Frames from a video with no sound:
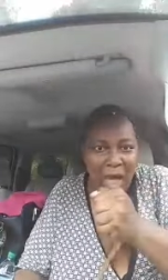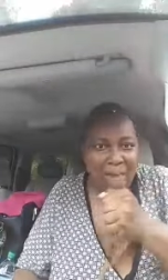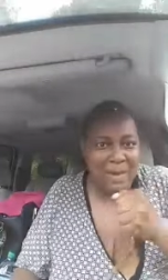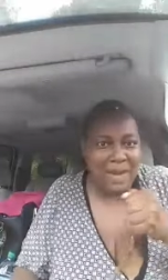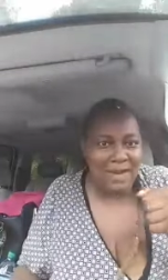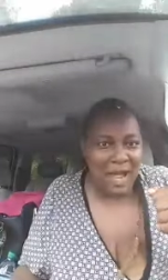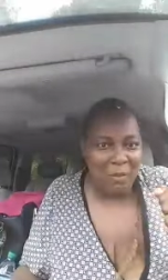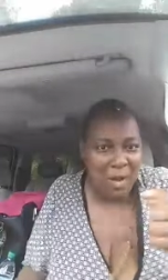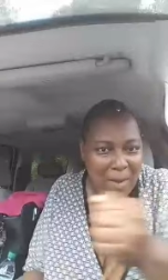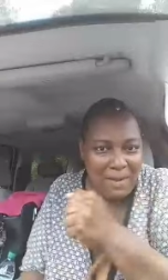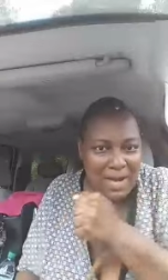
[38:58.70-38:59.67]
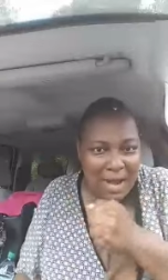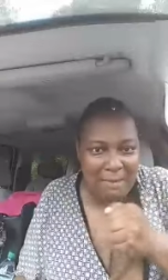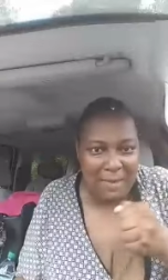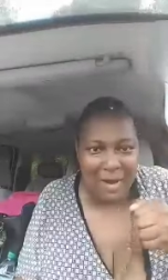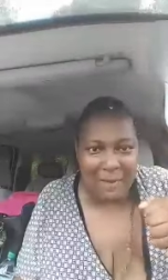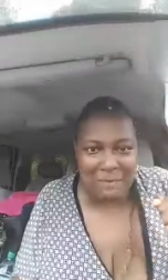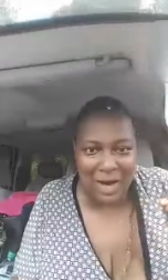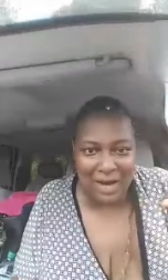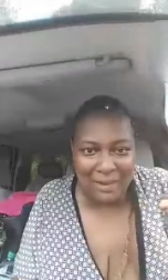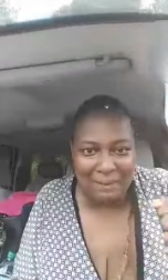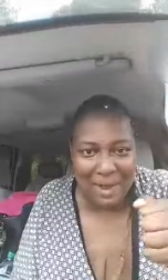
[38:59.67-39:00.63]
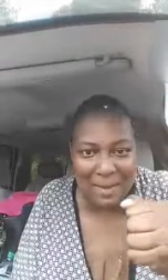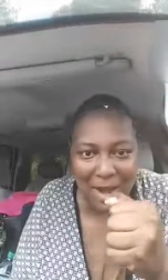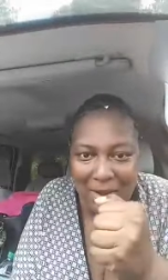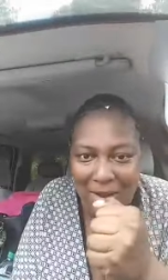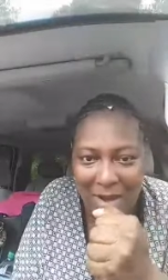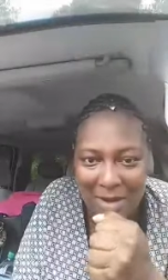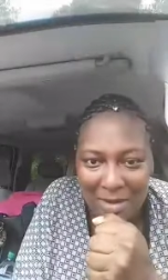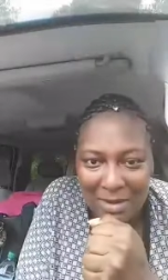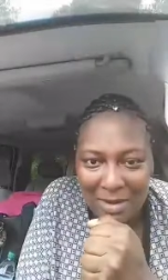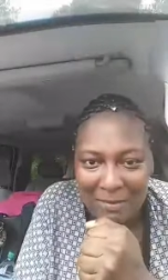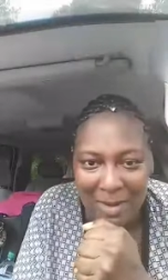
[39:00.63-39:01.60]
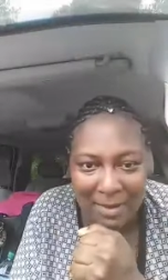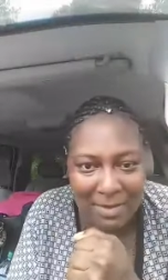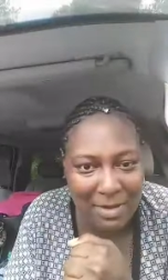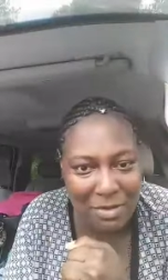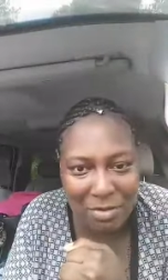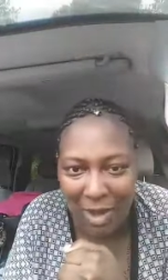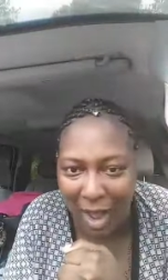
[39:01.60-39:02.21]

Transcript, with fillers: I be in there whipping that motherfucker, baby. I love to cook, baby.